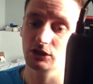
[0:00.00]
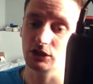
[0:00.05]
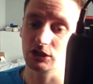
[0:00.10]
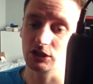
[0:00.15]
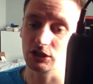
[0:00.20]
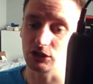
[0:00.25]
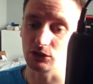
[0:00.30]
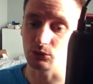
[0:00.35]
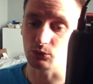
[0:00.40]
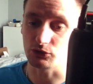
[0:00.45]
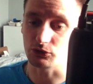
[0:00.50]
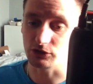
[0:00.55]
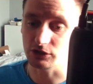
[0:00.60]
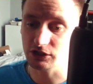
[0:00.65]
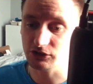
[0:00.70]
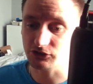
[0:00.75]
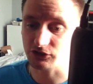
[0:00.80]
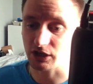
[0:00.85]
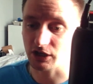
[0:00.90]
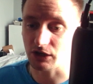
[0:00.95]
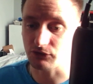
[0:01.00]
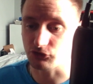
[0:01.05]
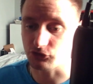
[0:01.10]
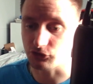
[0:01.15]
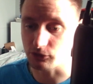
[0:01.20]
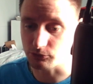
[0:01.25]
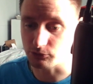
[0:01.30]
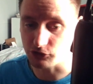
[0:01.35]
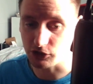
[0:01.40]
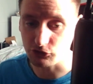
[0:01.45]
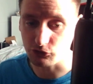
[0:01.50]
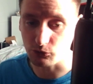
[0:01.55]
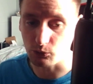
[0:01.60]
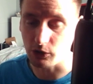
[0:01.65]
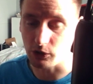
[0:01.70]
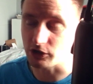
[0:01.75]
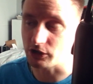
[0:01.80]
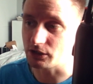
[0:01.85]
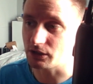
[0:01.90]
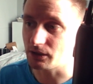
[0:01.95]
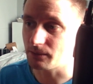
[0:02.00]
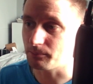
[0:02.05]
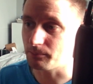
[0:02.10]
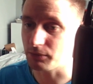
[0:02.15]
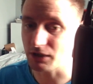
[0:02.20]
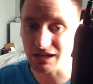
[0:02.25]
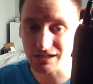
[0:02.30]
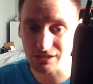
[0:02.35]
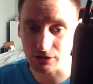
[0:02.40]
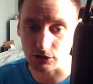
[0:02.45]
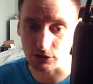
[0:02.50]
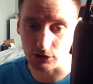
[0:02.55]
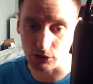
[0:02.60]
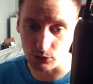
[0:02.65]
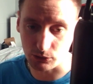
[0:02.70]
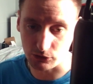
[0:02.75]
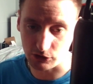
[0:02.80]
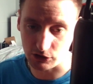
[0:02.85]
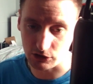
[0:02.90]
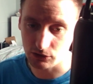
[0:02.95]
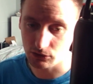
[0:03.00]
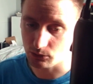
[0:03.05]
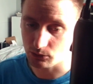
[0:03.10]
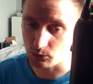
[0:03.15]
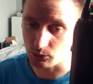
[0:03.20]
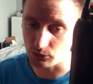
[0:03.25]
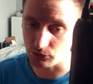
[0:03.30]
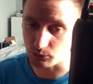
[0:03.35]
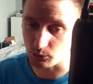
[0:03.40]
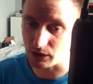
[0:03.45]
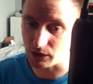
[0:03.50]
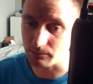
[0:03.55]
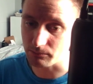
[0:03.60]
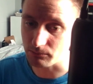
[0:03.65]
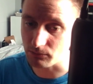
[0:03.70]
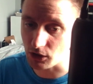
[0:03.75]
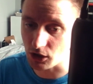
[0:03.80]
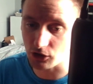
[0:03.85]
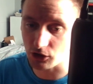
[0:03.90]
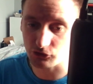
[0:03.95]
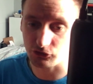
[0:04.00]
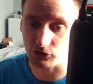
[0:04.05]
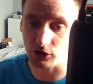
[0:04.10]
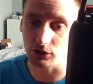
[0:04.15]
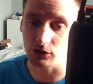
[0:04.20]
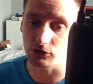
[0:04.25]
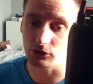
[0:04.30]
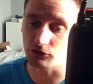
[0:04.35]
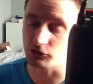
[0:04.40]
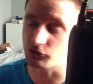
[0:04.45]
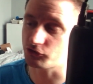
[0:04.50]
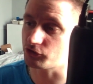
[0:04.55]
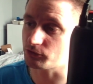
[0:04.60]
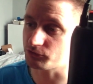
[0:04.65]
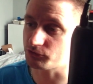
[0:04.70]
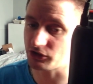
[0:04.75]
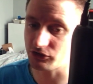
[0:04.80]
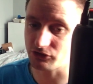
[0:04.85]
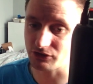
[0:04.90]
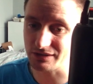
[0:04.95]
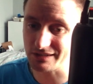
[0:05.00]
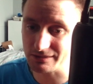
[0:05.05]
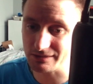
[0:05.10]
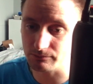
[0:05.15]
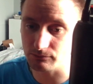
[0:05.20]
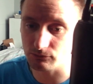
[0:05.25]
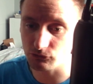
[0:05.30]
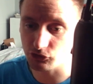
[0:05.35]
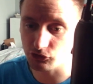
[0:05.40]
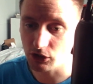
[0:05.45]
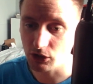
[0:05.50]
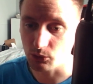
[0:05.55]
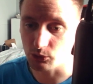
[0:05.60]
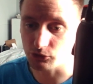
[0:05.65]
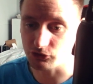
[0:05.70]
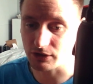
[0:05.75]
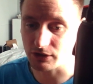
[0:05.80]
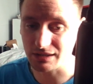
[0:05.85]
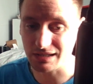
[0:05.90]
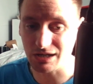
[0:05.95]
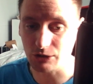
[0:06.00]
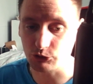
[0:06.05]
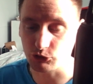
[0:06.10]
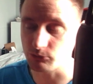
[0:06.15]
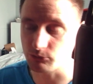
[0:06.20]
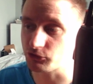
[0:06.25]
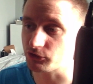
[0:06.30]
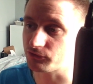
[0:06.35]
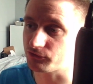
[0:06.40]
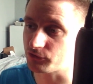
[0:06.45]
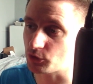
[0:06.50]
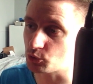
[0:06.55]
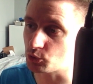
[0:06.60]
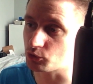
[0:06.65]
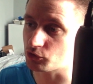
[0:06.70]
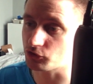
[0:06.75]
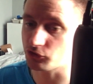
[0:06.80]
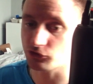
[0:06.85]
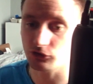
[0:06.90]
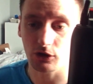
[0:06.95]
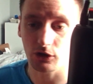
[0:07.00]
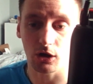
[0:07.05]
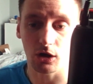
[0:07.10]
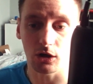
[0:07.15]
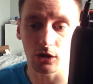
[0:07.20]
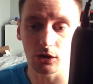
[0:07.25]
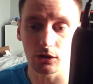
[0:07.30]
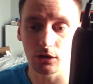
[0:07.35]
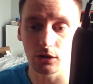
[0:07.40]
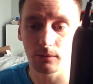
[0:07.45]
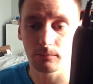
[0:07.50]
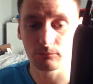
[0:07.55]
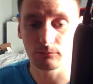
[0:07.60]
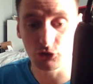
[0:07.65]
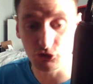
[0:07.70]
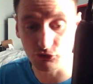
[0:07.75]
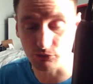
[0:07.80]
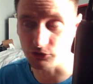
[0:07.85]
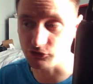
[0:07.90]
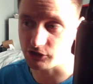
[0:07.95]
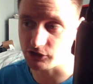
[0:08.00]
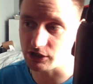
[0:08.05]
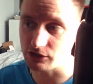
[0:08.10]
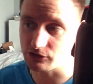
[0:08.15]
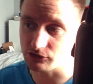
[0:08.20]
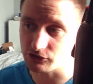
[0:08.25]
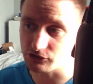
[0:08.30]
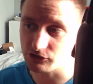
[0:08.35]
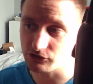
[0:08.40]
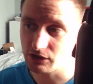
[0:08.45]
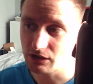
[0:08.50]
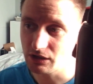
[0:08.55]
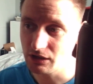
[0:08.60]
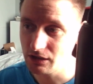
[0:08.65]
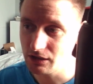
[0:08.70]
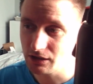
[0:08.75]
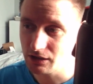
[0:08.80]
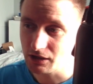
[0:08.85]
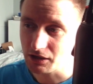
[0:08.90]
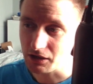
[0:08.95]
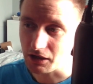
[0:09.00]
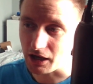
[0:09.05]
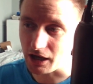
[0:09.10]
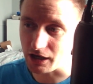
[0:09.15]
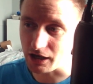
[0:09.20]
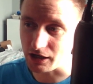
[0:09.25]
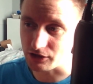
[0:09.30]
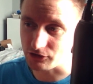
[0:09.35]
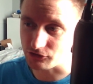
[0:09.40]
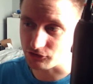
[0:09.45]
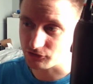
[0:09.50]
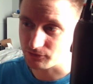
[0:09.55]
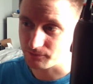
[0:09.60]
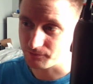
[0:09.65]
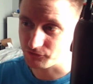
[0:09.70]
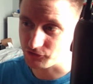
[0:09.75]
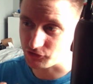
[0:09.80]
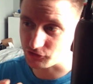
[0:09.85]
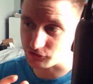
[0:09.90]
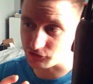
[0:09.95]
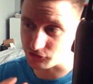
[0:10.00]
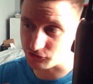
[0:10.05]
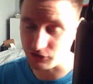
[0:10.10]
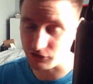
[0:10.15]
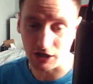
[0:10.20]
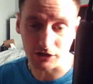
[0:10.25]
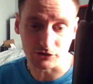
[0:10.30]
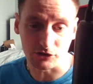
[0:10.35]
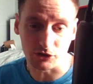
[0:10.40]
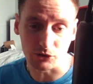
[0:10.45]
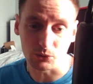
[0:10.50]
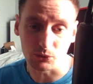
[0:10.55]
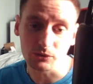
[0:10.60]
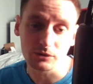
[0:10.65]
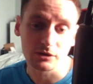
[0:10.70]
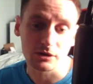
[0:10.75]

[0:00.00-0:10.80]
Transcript: He would need to have subjects wearing black clothing with white marks along the subject's limbs, which allowed him to focus on movement changes. And just a side note,